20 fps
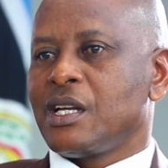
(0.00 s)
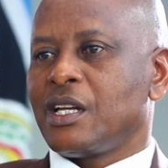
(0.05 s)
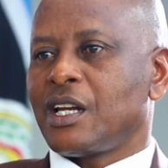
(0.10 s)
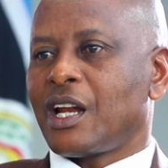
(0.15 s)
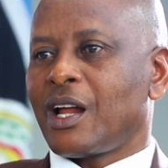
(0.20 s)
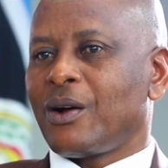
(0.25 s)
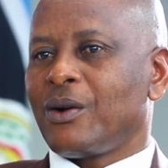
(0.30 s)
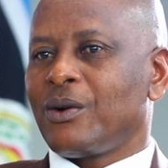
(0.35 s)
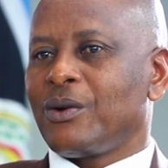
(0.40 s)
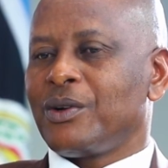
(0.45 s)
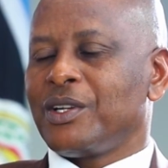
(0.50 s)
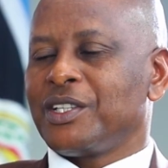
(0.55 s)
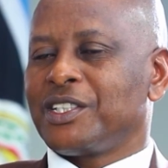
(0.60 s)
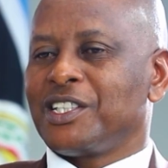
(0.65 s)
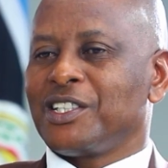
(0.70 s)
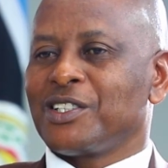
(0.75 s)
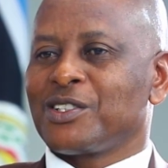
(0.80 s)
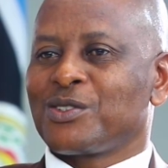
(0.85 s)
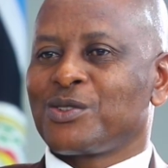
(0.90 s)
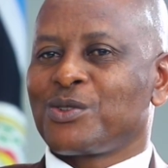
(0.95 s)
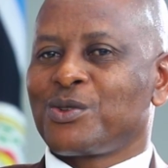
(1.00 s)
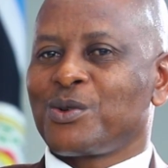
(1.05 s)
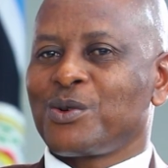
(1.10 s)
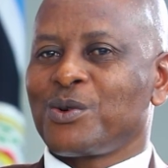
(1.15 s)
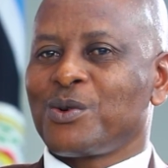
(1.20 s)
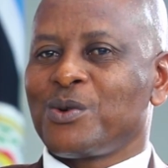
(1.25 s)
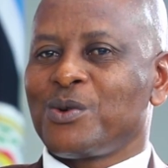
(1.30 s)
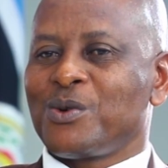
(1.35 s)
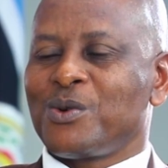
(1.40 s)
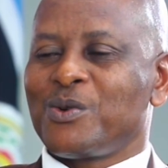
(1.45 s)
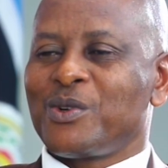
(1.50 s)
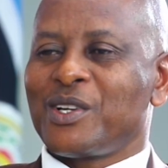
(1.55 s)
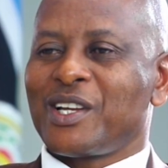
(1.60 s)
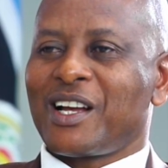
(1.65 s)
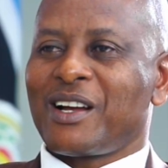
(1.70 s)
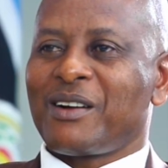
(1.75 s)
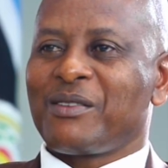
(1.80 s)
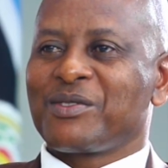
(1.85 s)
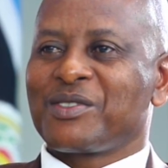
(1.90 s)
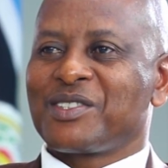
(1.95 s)
Now, it is true. We
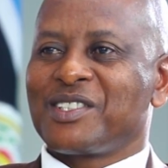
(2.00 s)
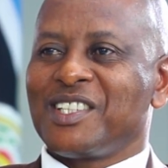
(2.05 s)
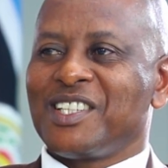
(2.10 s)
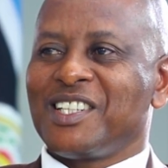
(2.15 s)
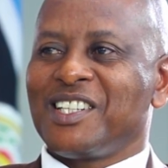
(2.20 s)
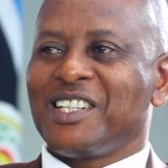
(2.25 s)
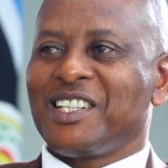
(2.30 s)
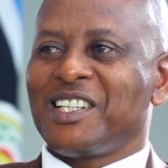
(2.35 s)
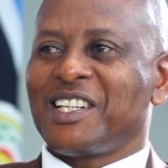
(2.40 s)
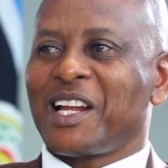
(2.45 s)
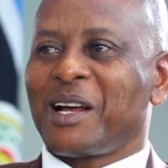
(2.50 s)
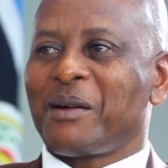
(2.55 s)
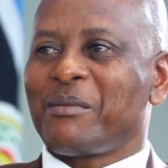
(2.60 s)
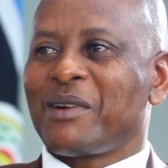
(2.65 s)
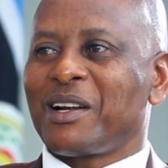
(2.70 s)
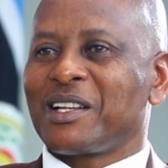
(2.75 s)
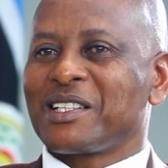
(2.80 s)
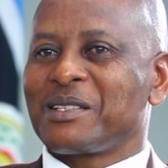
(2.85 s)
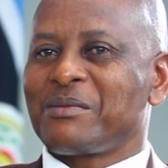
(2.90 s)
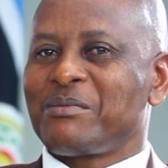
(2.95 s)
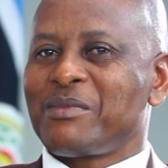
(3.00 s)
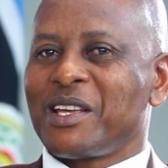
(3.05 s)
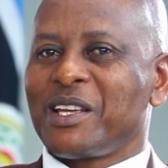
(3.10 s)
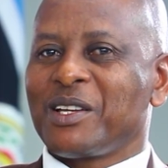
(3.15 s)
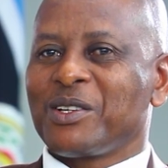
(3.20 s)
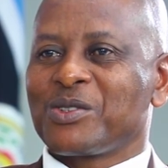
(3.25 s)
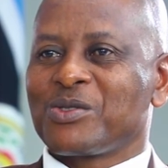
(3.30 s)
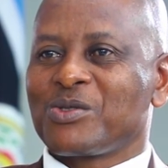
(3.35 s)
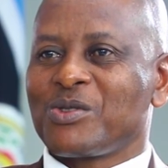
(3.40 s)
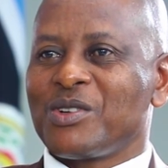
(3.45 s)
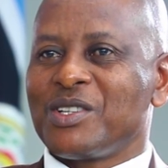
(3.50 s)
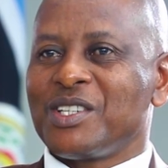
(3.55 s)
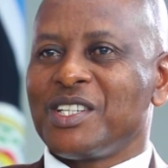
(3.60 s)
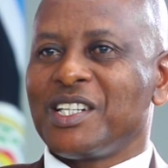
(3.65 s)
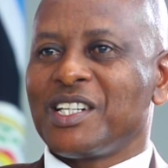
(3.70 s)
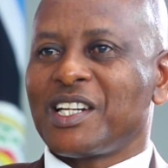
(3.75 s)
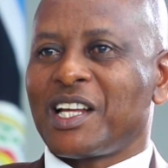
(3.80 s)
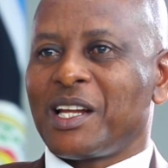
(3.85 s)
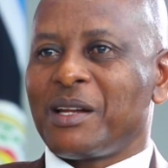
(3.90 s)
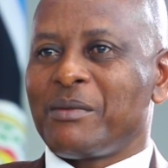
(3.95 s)
have seen the numbers being sewn
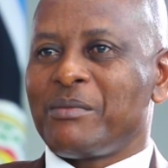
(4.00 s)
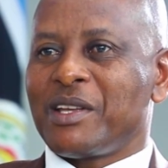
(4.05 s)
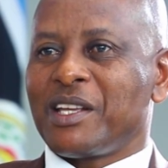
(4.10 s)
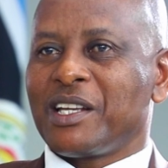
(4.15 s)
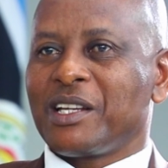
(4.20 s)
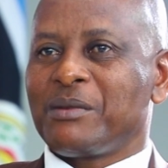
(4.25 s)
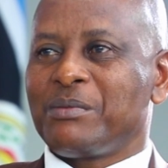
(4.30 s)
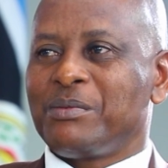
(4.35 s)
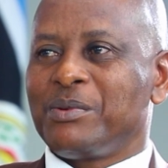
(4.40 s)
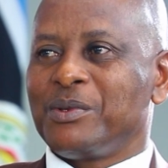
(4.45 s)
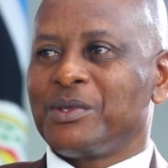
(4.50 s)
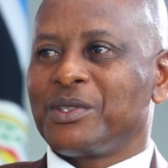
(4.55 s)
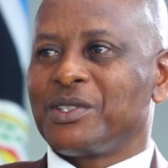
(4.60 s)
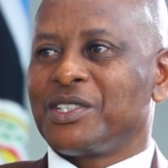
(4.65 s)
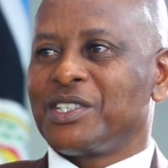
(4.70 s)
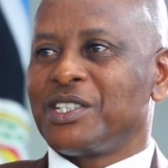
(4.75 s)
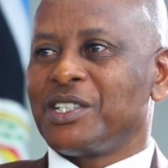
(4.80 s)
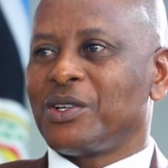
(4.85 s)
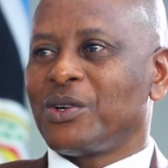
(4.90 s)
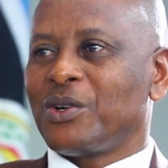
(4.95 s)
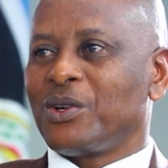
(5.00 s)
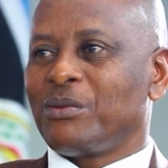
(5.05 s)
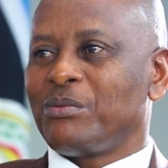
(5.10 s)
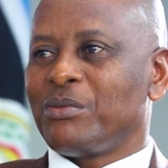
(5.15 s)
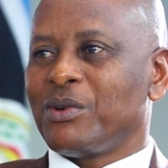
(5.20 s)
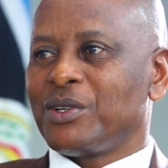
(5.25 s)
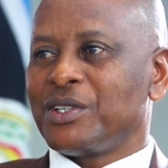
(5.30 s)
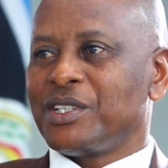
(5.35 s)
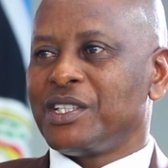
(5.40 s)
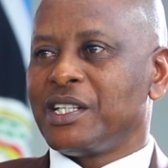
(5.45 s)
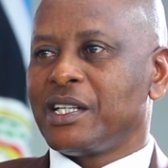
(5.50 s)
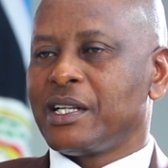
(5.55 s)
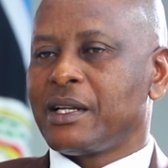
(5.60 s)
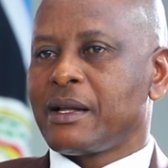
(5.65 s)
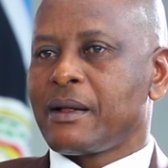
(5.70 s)
in and being put on board.